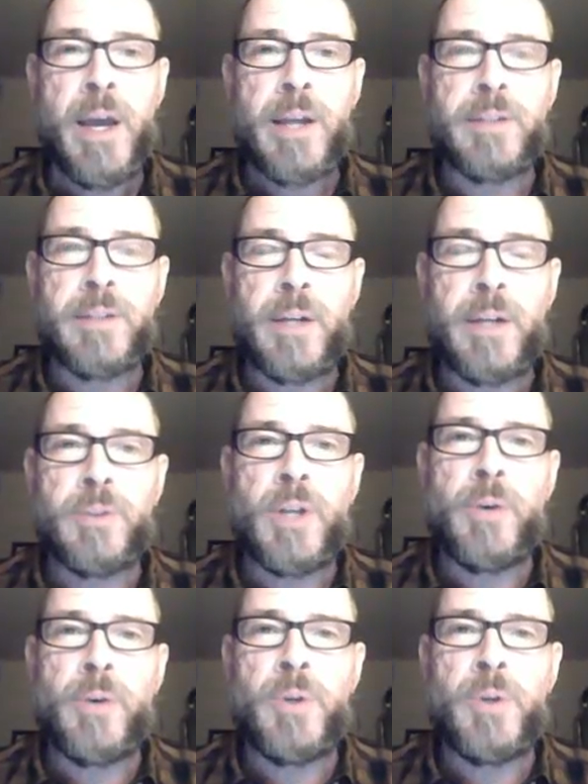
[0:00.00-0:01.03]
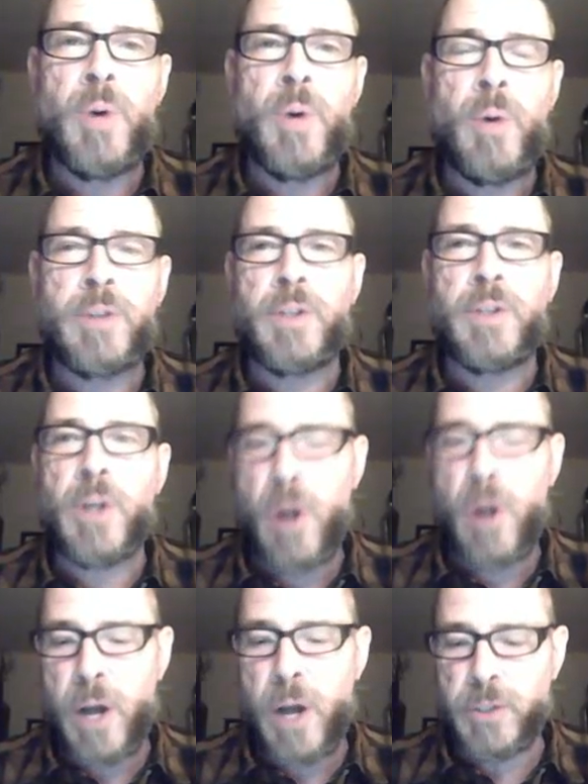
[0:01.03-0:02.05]
because that'll tell you what's going to
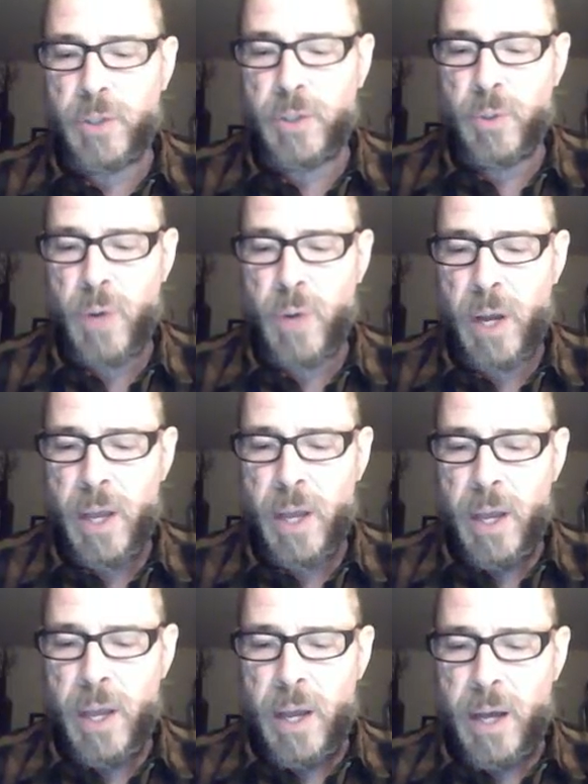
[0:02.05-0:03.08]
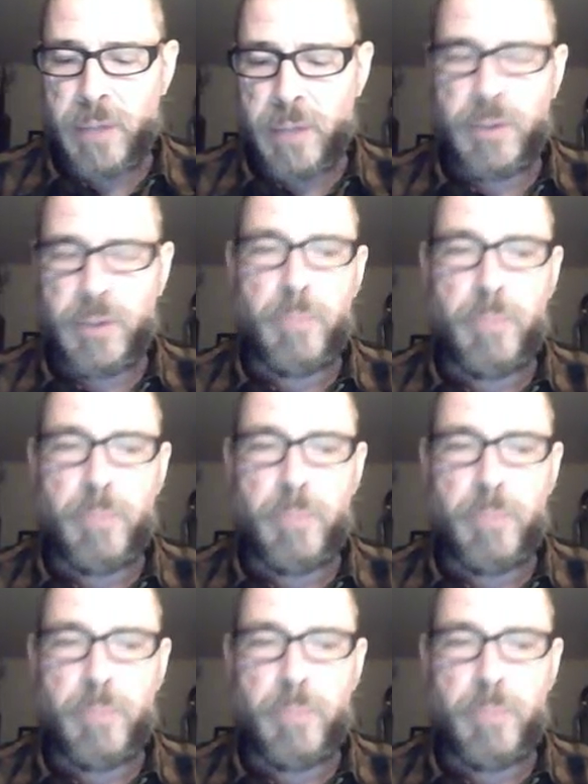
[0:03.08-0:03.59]
cost you some